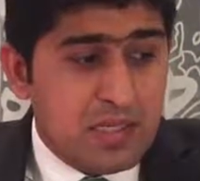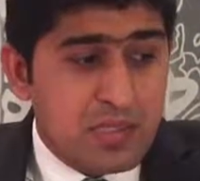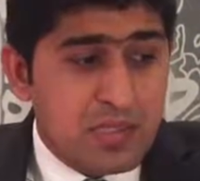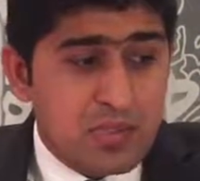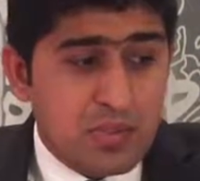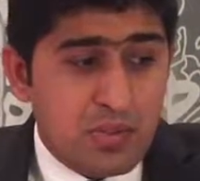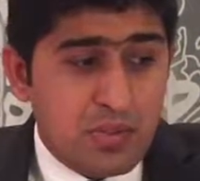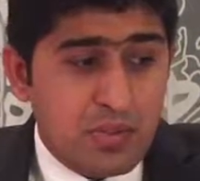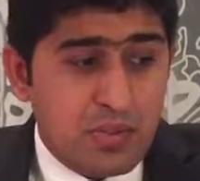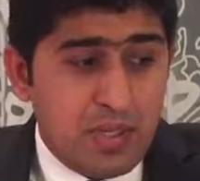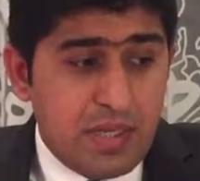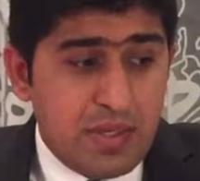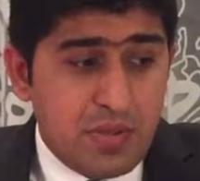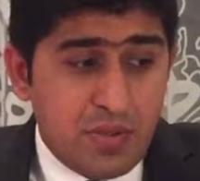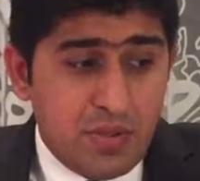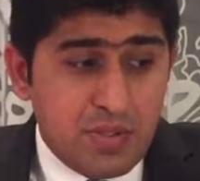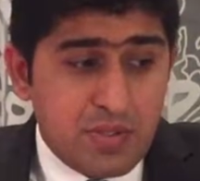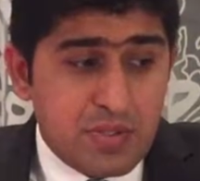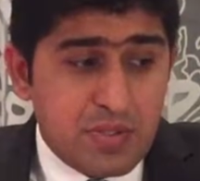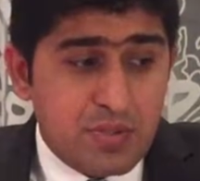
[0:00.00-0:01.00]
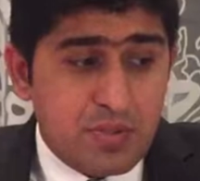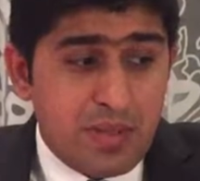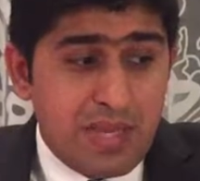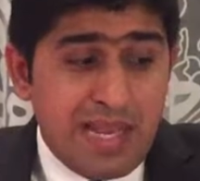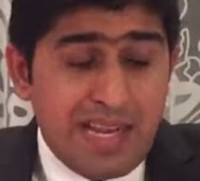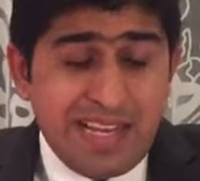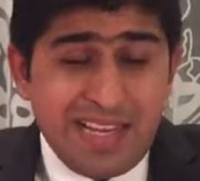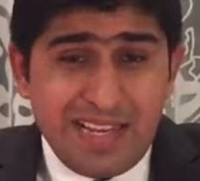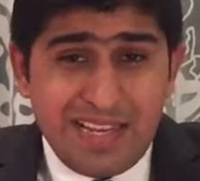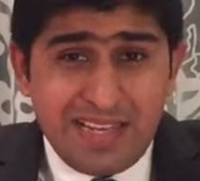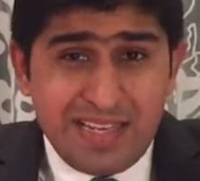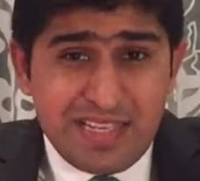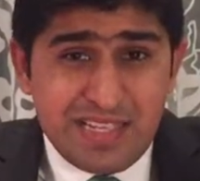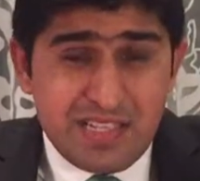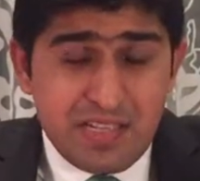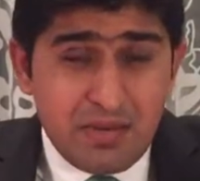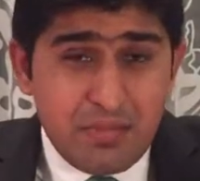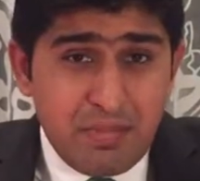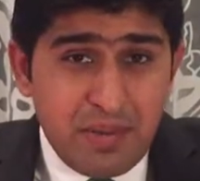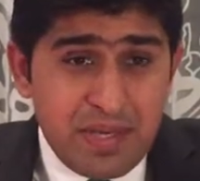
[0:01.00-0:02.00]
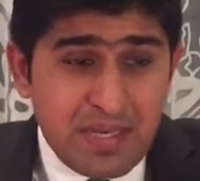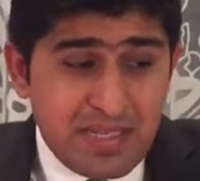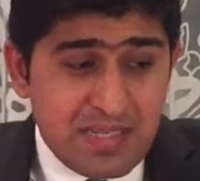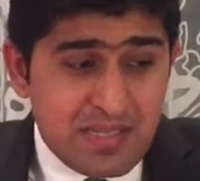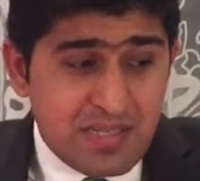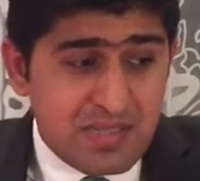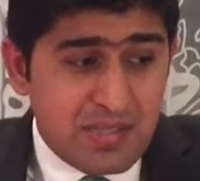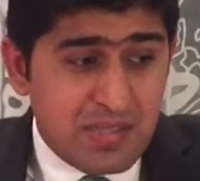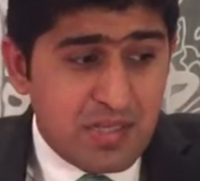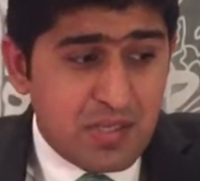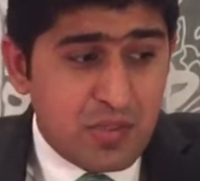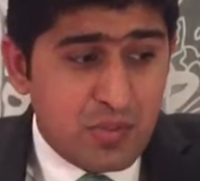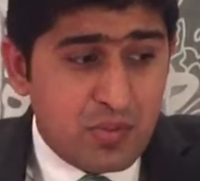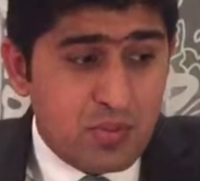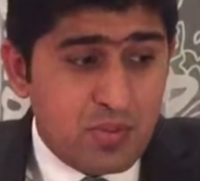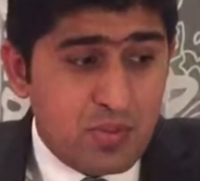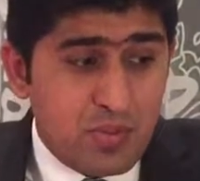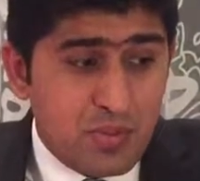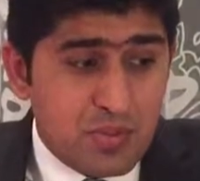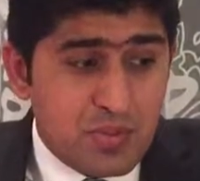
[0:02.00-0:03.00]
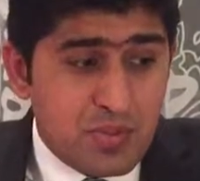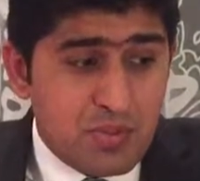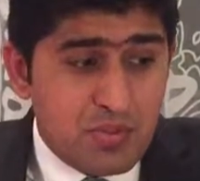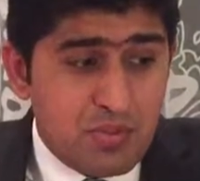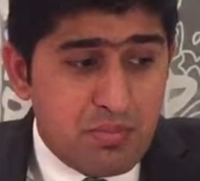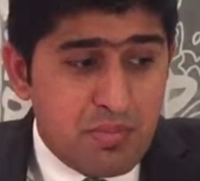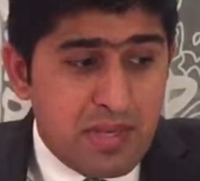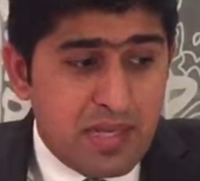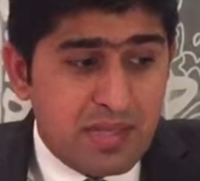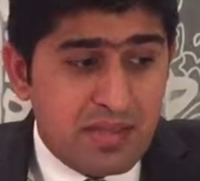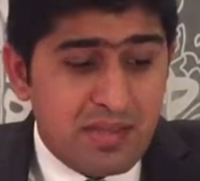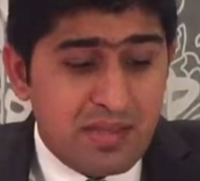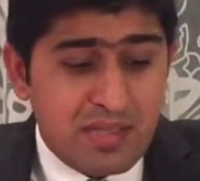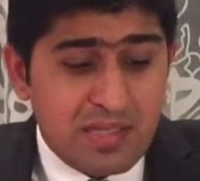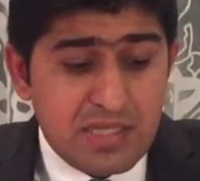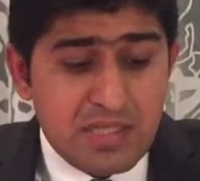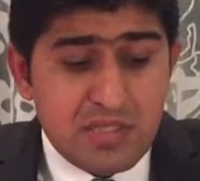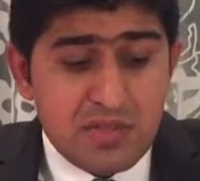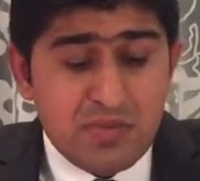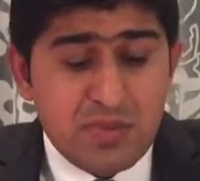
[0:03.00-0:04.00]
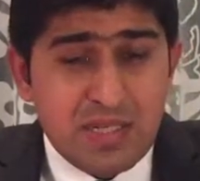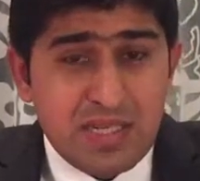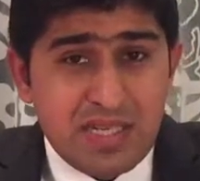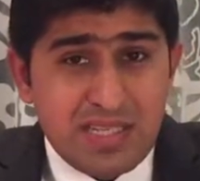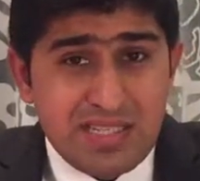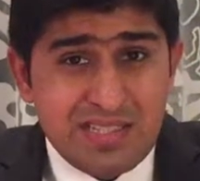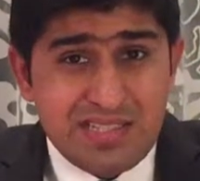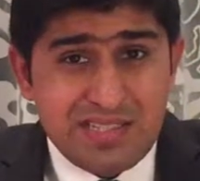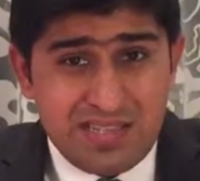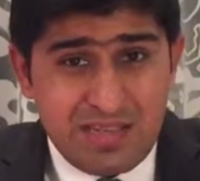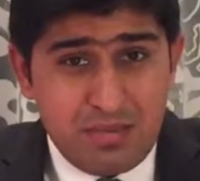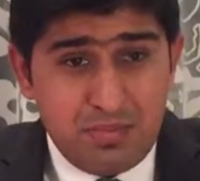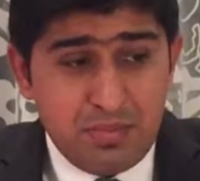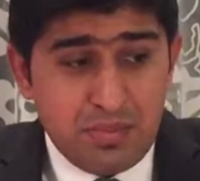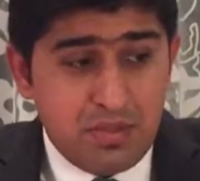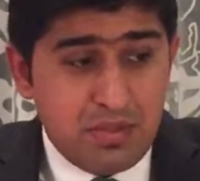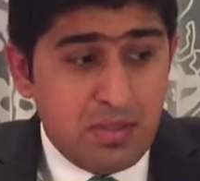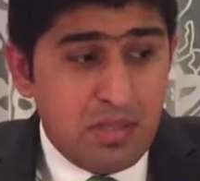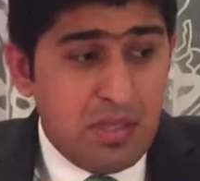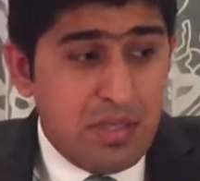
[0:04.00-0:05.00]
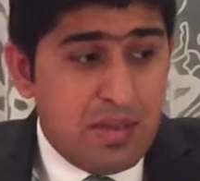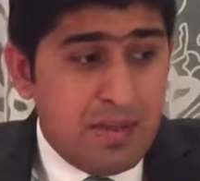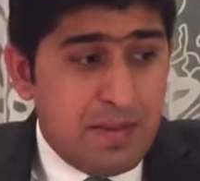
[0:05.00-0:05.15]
So, and also alienating Pakistan could also make the country unstable.